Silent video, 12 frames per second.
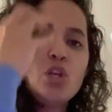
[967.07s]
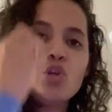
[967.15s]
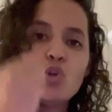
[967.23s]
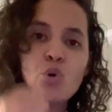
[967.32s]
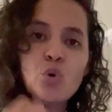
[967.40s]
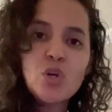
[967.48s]

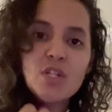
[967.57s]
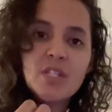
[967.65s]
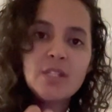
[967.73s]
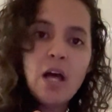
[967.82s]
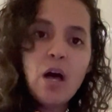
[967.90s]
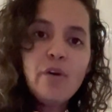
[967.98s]

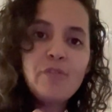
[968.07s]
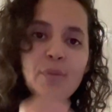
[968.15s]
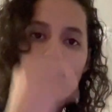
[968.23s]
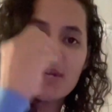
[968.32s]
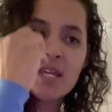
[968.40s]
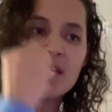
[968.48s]
yourself,
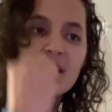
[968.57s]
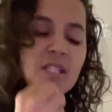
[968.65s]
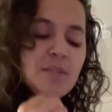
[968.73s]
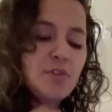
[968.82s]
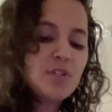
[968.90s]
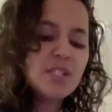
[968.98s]
the
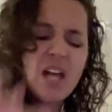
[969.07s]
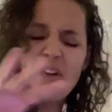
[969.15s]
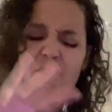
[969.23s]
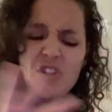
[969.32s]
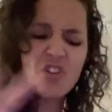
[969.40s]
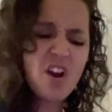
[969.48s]
pieces of
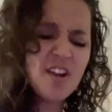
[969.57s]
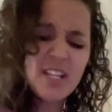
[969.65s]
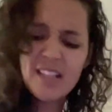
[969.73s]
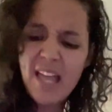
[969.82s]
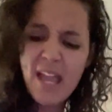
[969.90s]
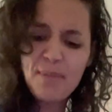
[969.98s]
yourself, the dark
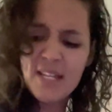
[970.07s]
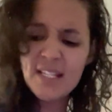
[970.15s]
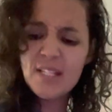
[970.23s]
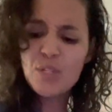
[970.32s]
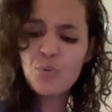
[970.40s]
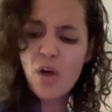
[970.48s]
and light
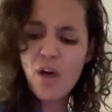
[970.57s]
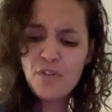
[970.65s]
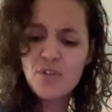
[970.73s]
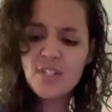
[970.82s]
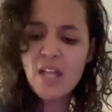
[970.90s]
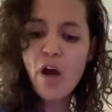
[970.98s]
pieces of
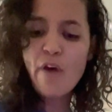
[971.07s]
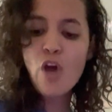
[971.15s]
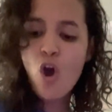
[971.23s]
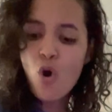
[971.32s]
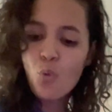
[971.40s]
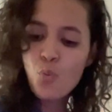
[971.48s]
yourself
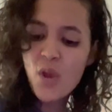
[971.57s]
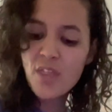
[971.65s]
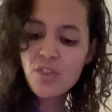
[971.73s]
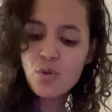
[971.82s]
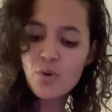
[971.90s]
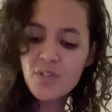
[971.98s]

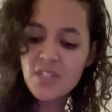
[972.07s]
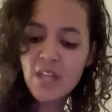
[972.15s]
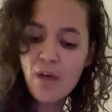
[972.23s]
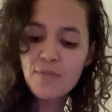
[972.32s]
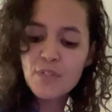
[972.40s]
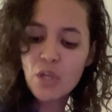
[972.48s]
with
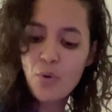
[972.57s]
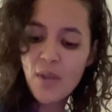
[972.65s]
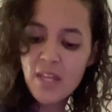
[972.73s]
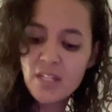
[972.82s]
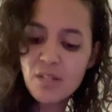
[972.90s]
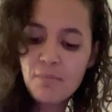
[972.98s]
yourself so
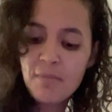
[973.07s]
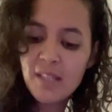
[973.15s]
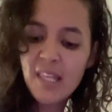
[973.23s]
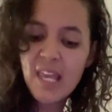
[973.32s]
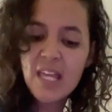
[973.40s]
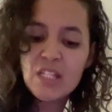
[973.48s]

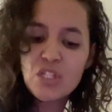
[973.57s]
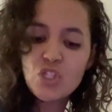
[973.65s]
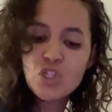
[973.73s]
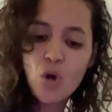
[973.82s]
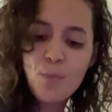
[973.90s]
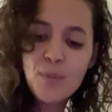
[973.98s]
intimately and
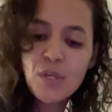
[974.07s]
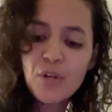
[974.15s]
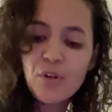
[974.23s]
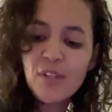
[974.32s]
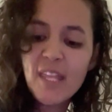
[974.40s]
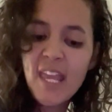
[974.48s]
so
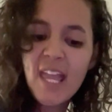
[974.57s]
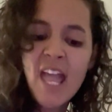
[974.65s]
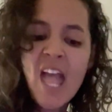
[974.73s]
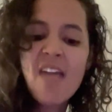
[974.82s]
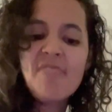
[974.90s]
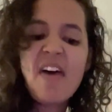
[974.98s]

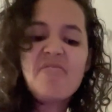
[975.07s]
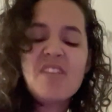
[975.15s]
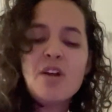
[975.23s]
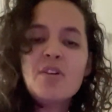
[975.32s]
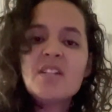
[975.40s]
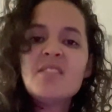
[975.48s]
purely that
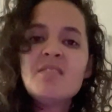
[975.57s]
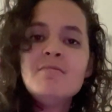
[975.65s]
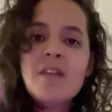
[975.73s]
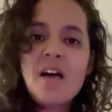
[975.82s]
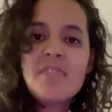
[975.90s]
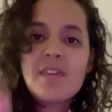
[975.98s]
there is
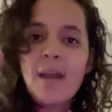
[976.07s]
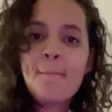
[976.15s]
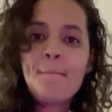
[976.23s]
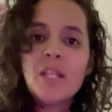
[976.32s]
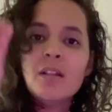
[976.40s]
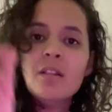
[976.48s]

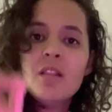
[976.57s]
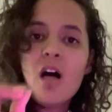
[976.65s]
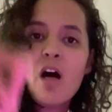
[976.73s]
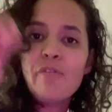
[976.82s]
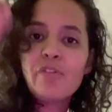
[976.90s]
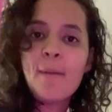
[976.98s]
nothing but
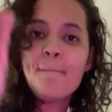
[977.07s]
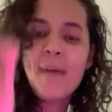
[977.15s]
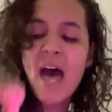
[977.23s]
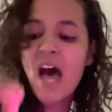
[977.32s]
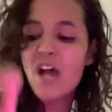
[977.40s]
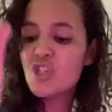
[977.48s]
love,
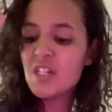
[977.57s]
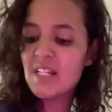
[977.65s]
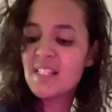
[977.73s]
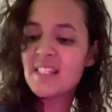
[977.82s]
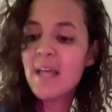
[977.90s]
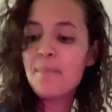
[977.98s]
compassion,
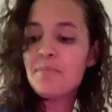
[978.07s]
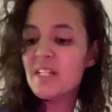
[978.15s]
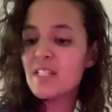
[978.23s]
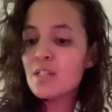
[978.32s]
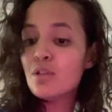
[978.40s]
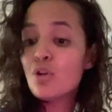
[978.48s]

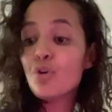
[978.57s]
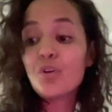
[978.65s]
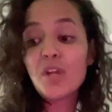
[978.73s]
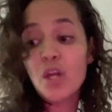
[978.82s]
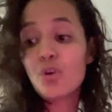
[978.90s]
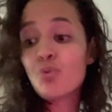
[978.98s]
acceptance,
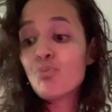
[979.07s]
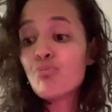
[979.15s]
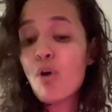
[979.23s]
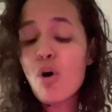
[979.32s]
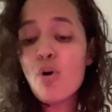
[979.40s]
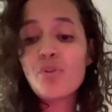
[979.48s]
learning,
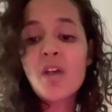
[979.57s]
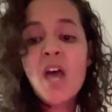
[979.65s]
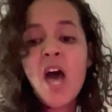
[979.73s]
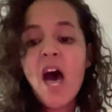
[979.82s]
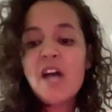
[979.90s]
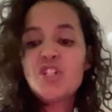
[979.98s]
growth,
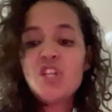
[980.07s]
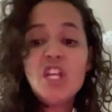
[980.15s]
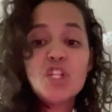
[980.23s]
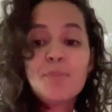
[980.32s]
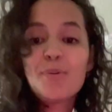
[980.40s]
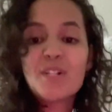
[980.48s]

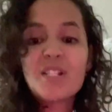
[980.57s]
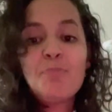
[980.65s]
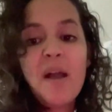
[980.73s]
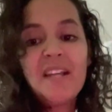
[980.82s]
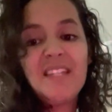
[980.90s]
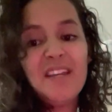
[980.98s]
change in
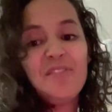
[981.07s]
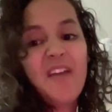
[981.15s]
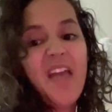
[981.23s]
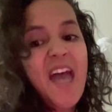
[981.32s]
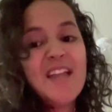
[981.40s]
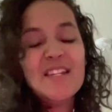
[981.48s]
perspective,
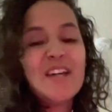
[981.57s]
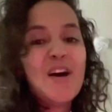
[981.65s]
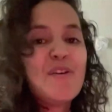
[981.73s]
and